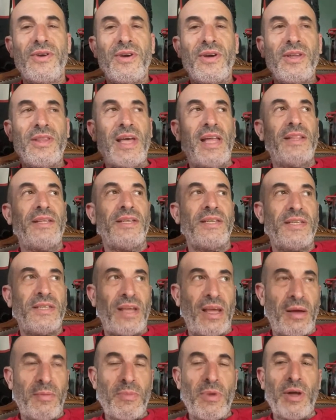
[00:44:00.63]
that the
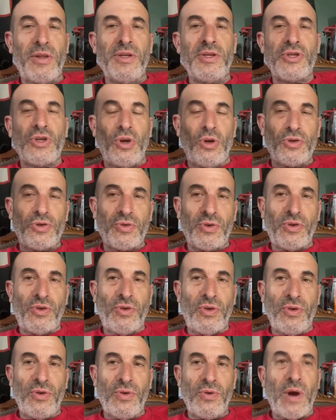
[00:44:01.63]
stem on this Ultra
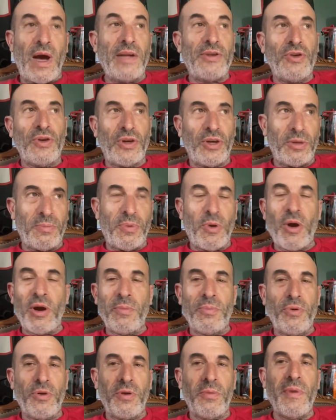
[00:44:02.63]
2, I took it apart and
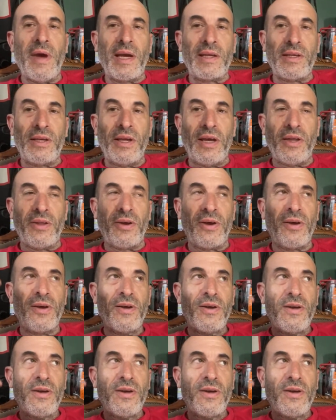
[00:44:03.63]
put it back together.